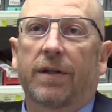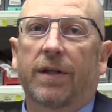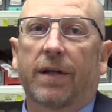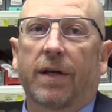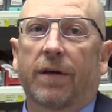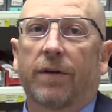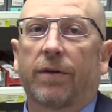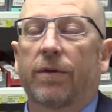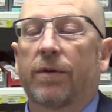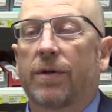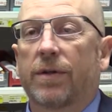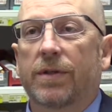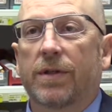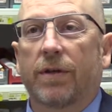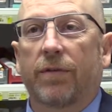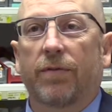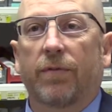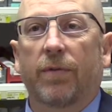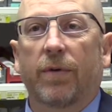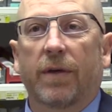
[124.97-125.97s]
The other is
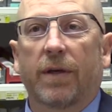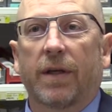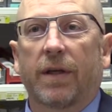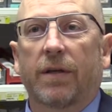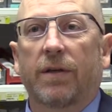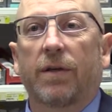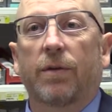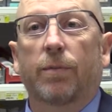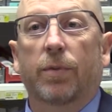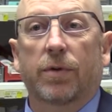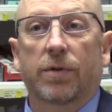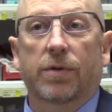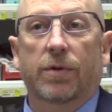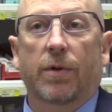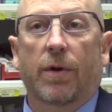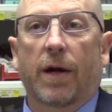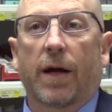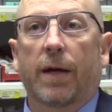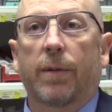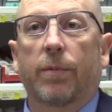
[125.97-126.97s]
if we
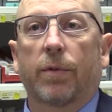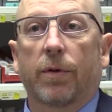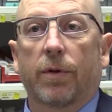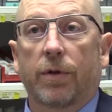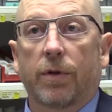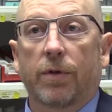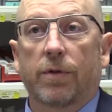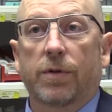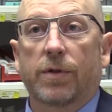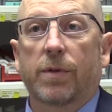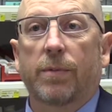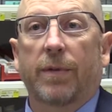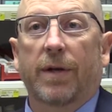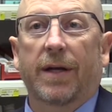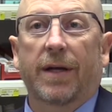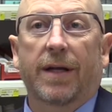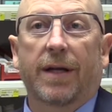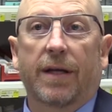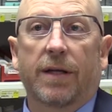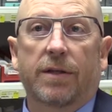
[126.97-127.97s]
prescribe or use a
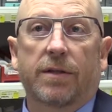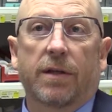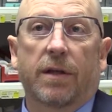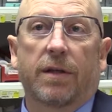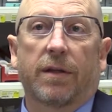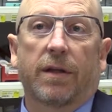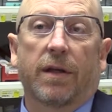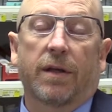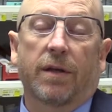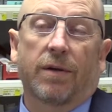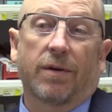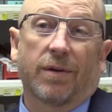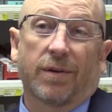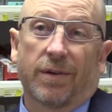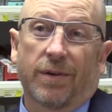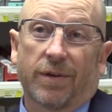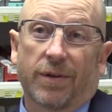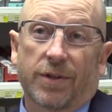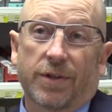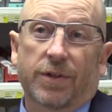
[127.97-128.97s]
medication that you're
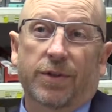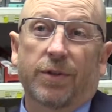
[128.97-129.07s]
allergic